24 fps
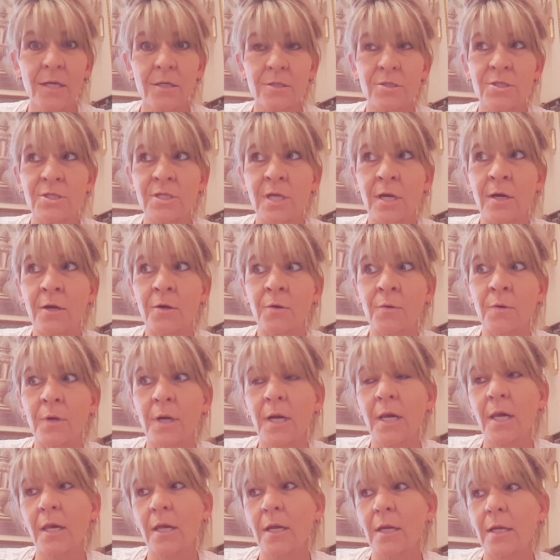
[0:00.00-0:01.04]
so,
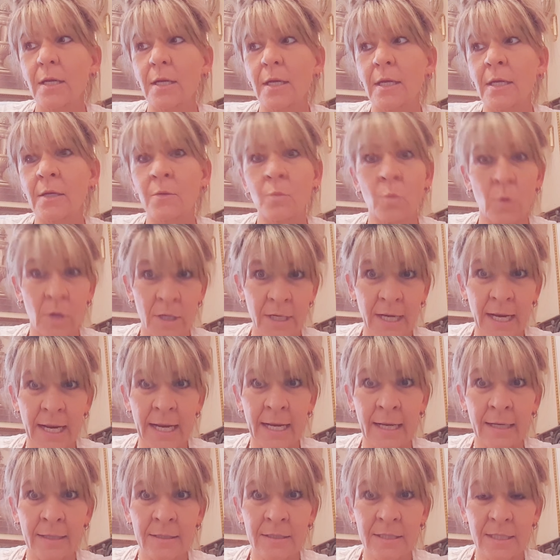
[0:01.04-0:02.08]
in one
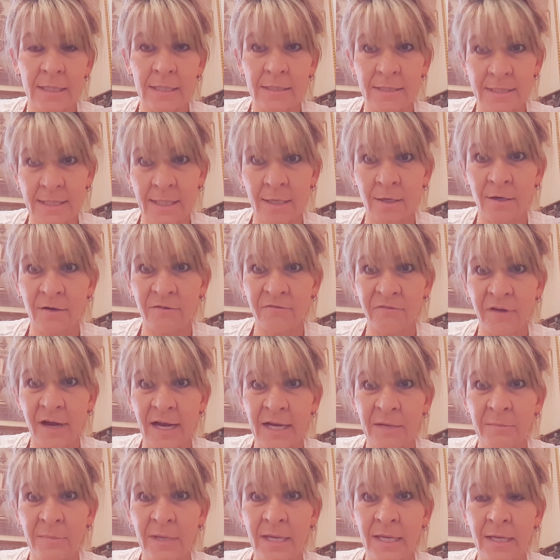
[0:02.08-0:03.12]
hand, it
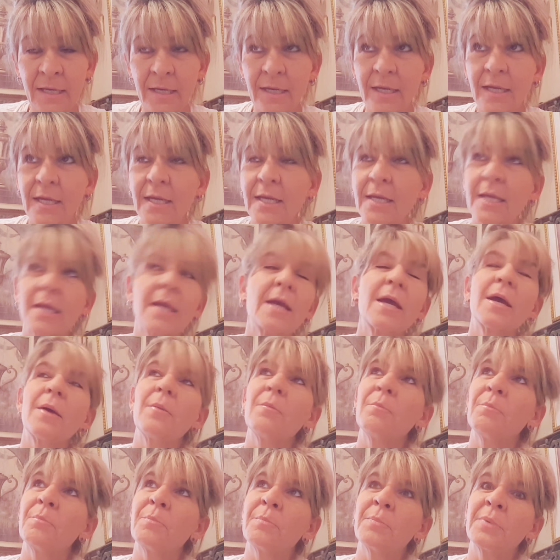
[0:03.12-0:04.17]
terrified me,
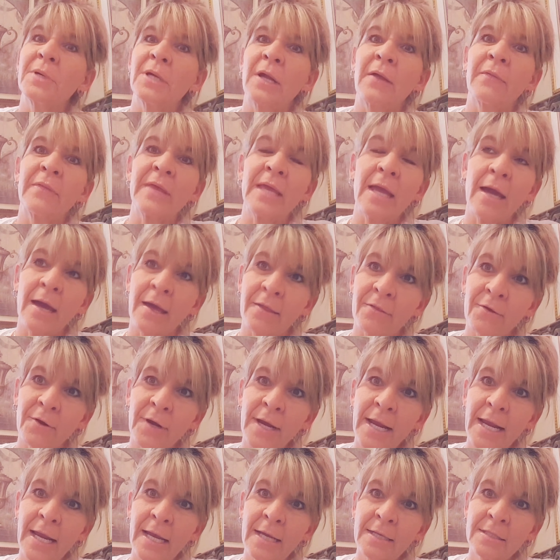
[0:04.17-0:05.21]
but on the other
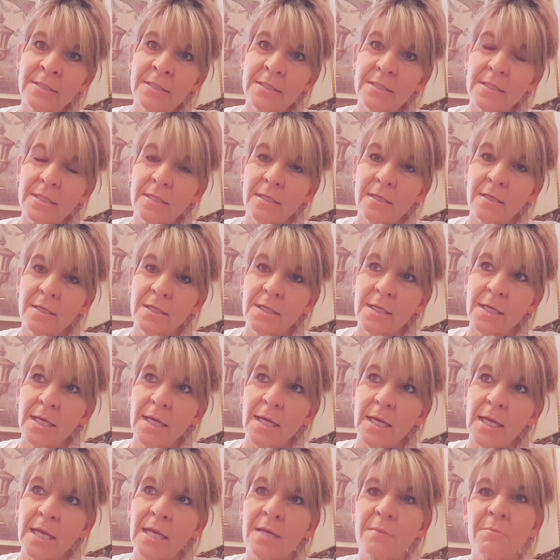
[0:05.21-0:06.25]
hand,
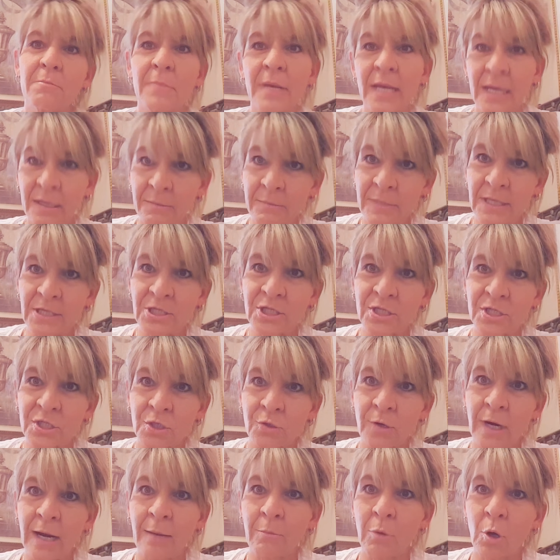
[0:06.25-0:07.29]
it made me just
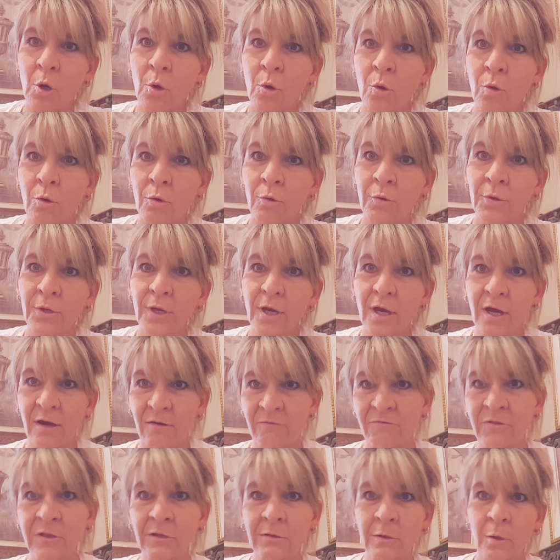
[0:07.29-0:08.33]
grab a hold
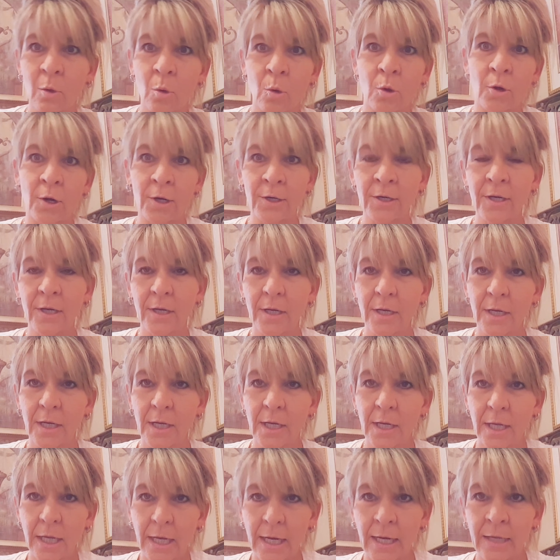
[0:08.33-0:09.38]
of the Lord
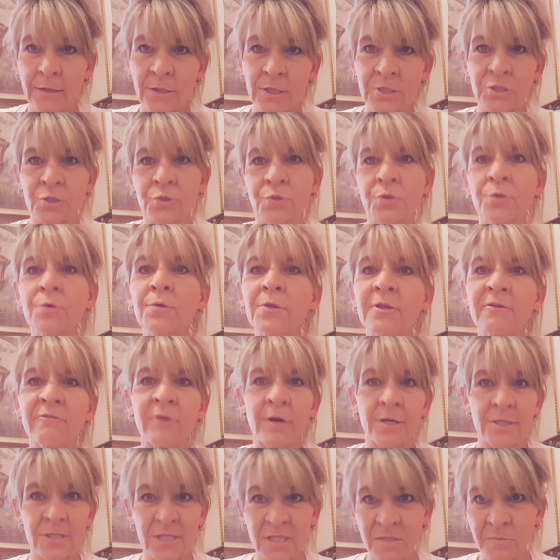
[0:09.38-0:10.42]
and the truth of
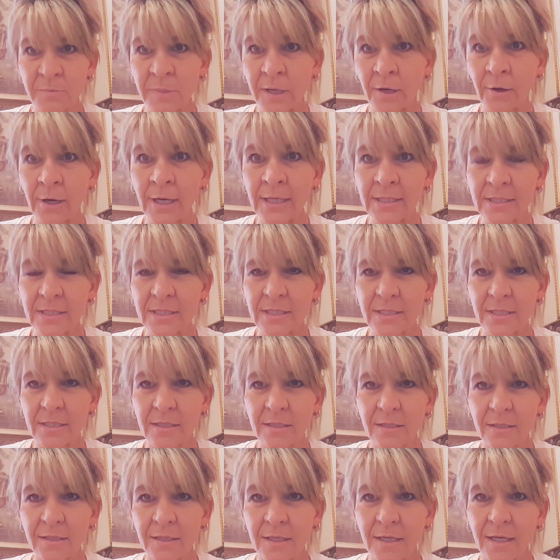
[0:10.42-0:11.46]
our spirit
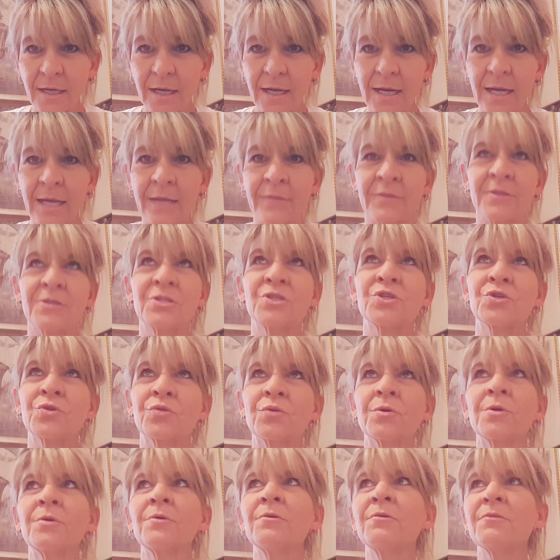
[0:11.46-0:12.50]
and the
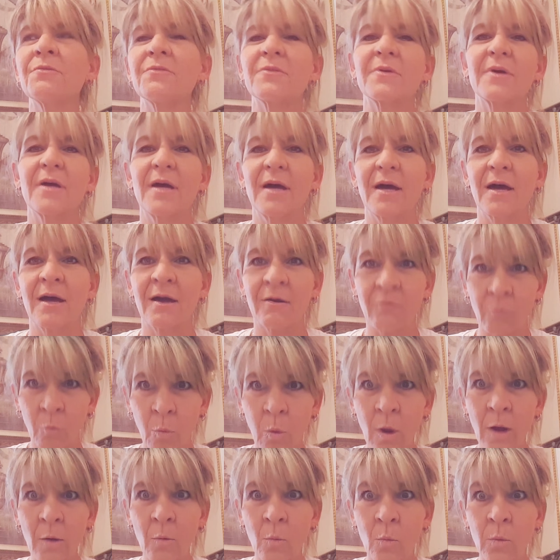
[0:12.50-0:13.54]
truth of
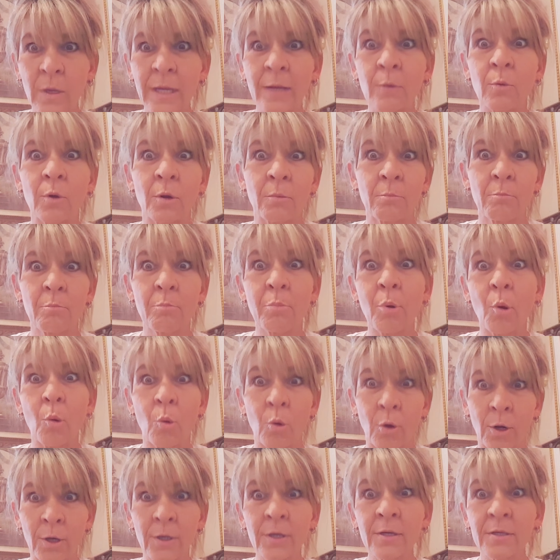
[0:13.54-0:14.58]
what we were
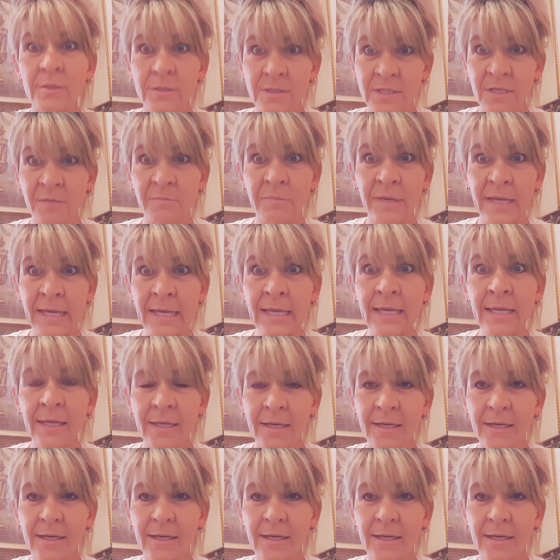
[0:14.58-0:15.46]
born to be.